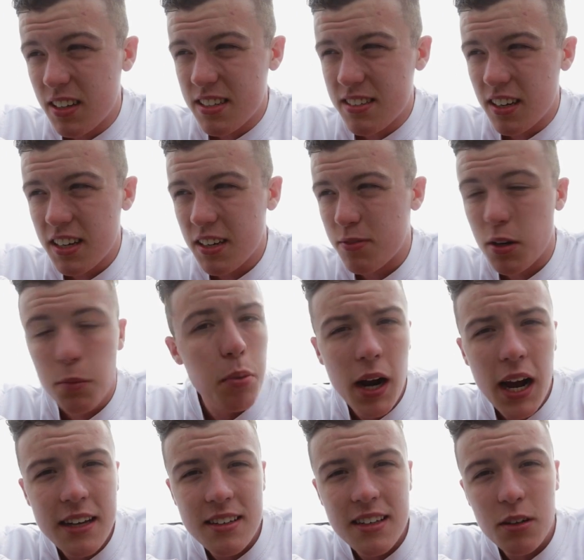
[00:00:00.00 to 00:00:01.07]
It's not even a
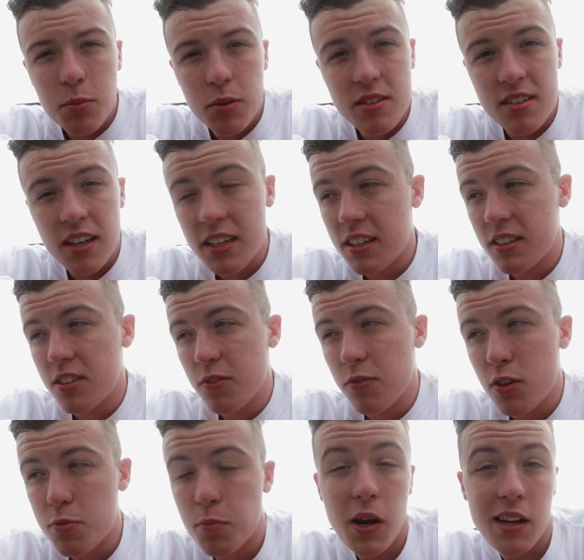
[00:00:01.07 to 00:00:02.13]
brand deal, but it's like the
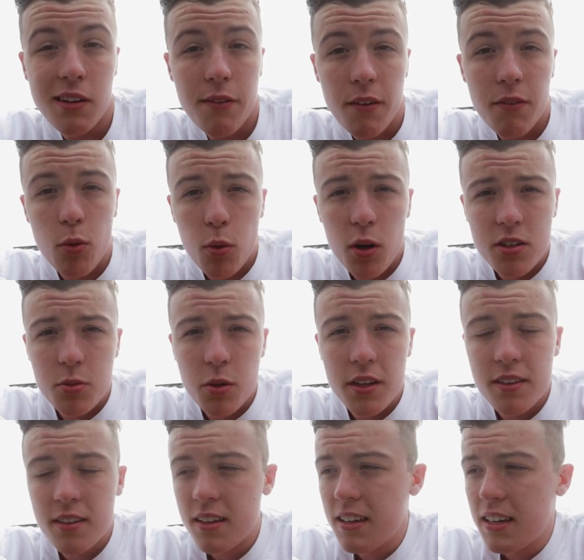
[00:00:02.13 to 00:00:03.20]
first brand I've ever worked
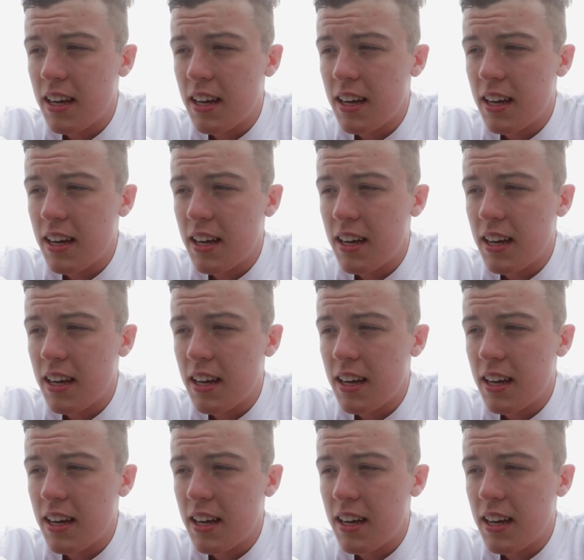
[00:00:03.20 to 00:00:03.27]
with.